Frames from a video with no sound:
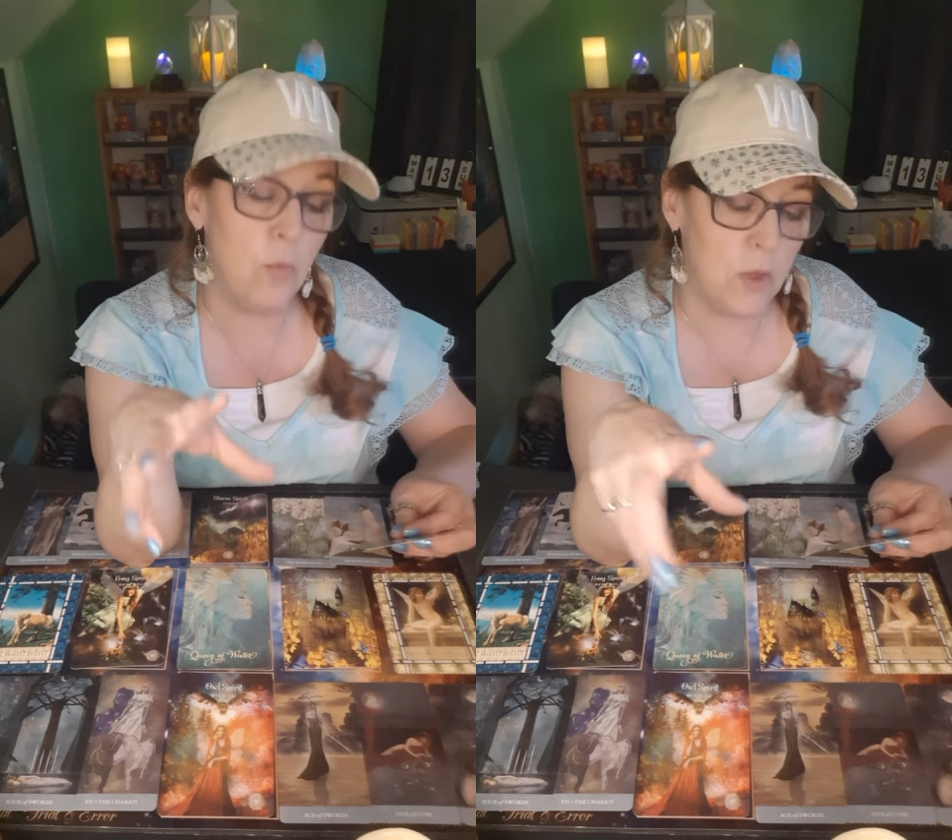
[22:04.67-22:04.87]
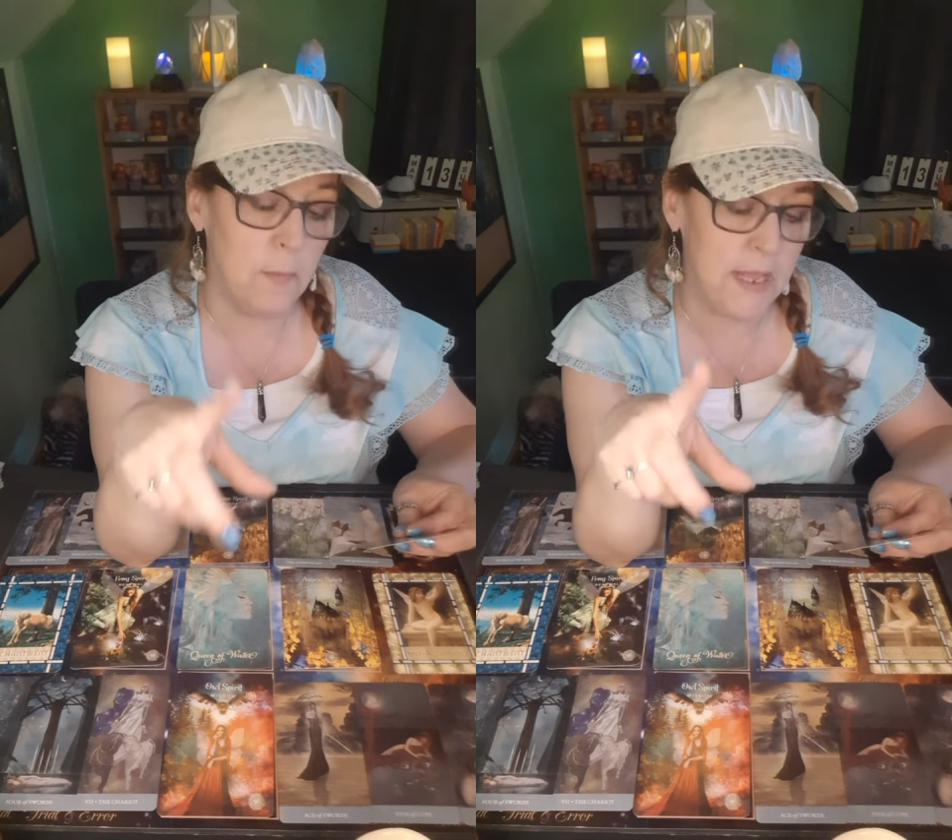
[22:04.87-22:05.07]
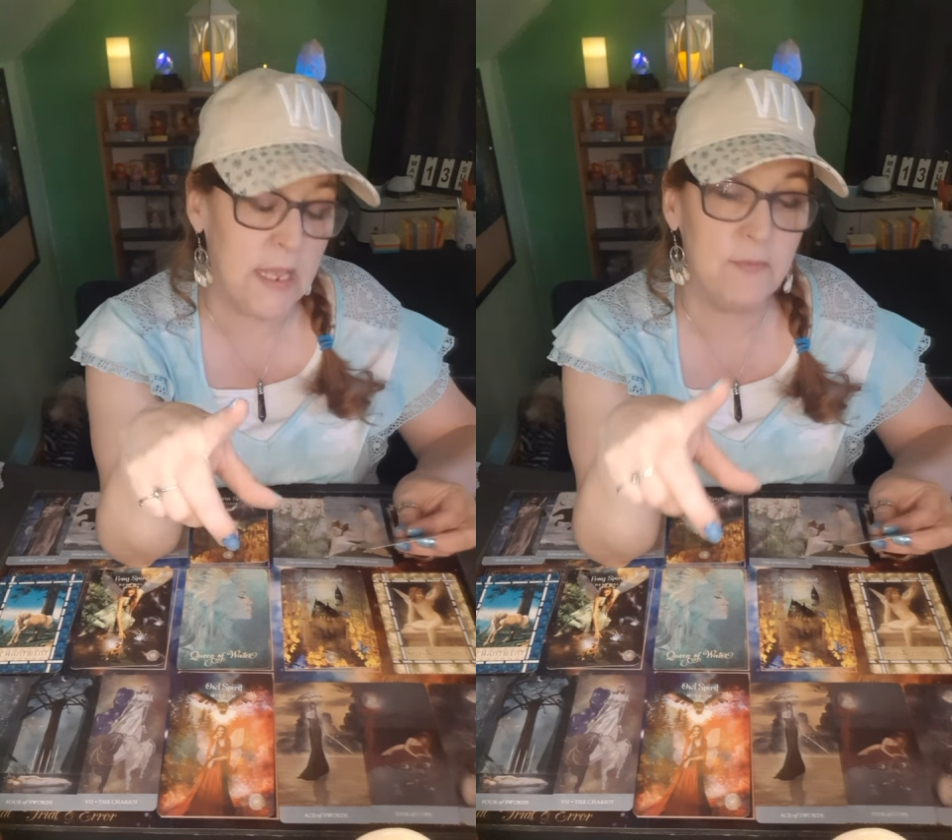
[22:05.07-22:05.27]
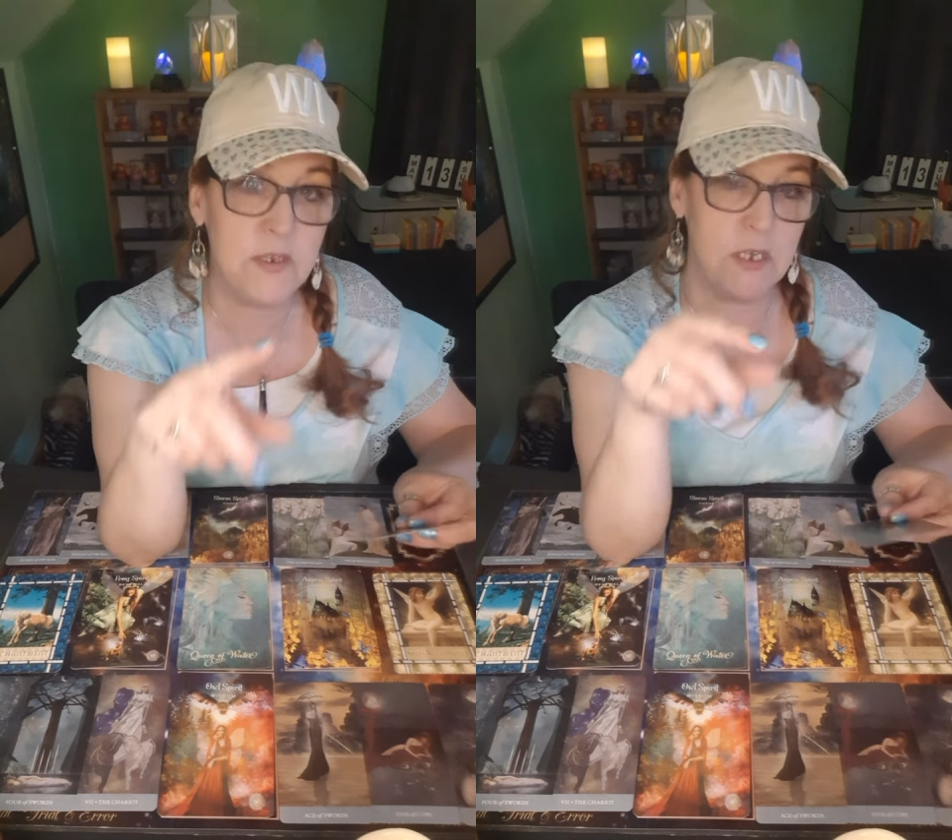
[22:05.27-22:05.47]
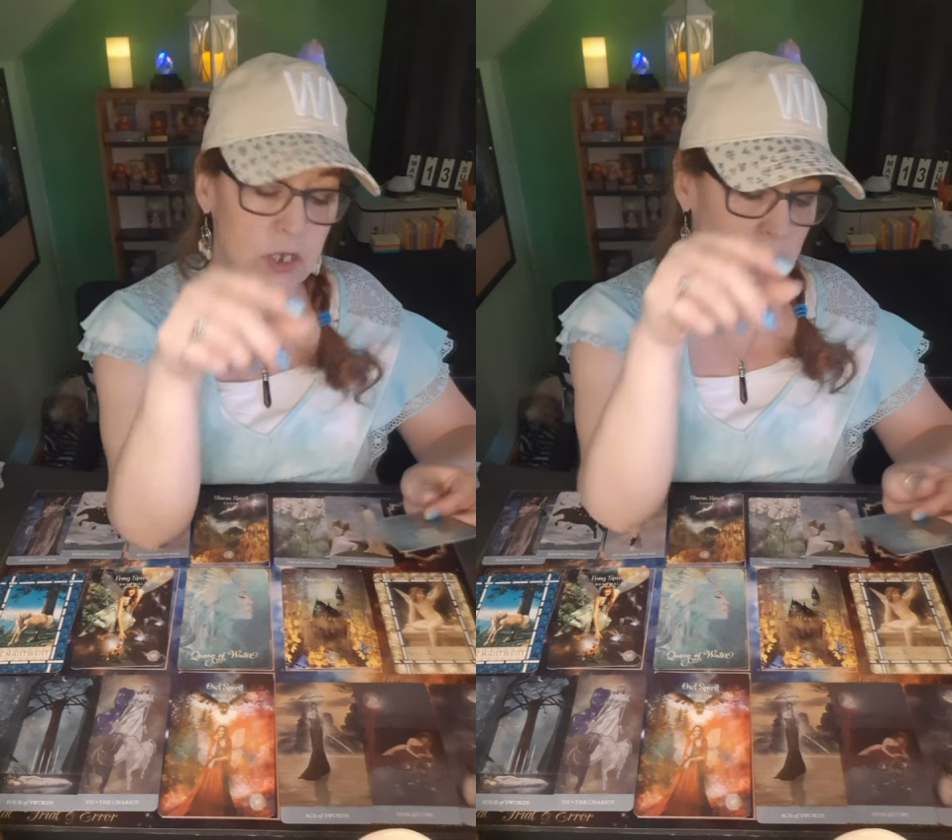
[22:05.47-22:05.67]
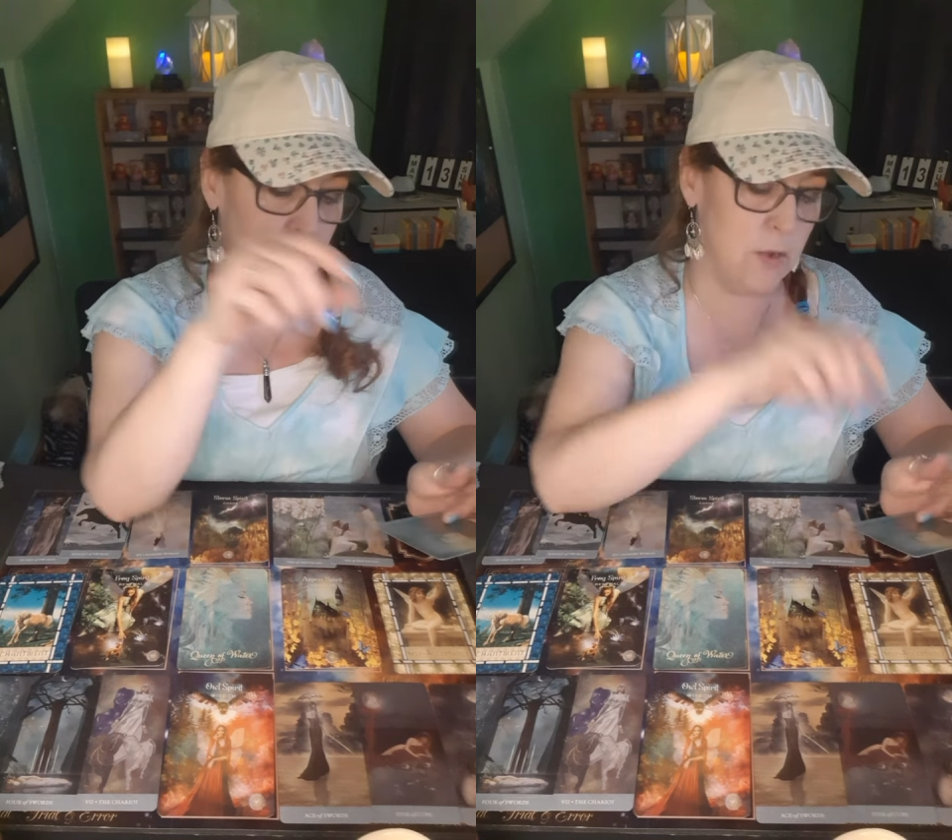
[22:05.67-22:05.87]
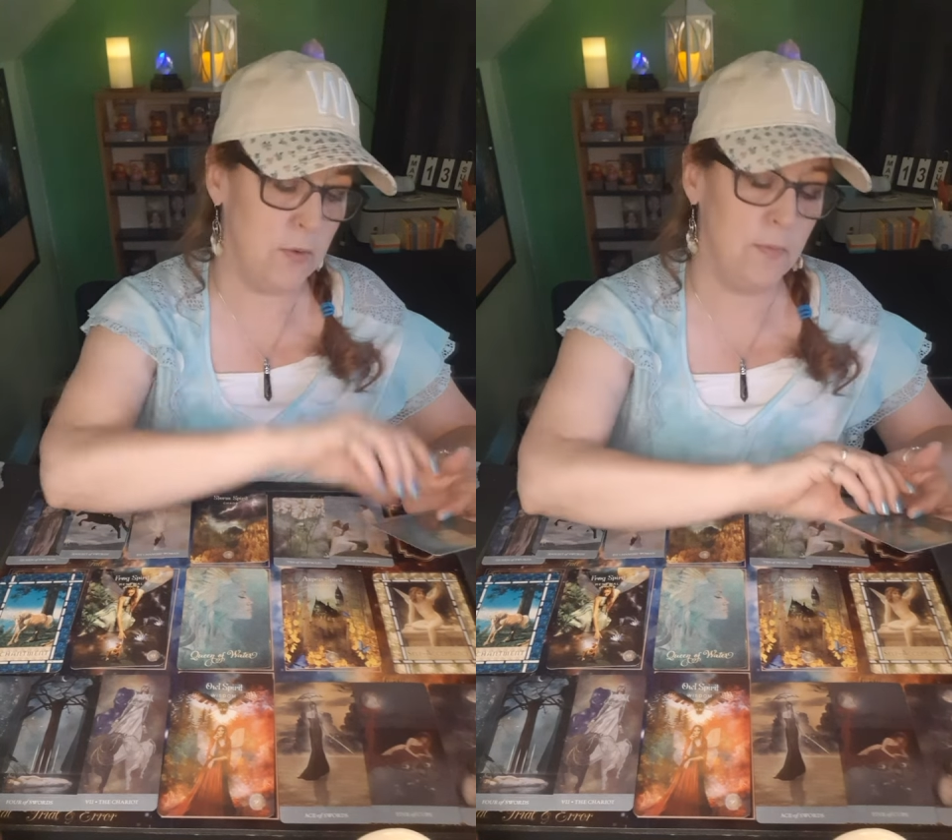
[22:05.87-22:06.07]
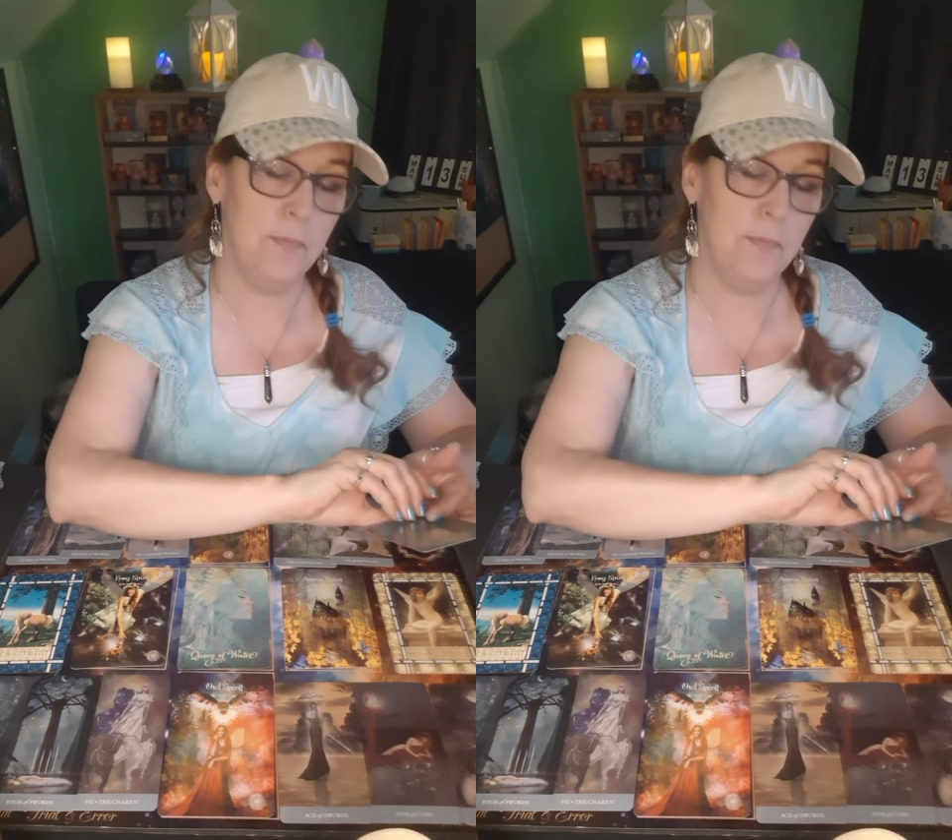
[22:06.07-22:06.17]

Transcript: will be gifted to you.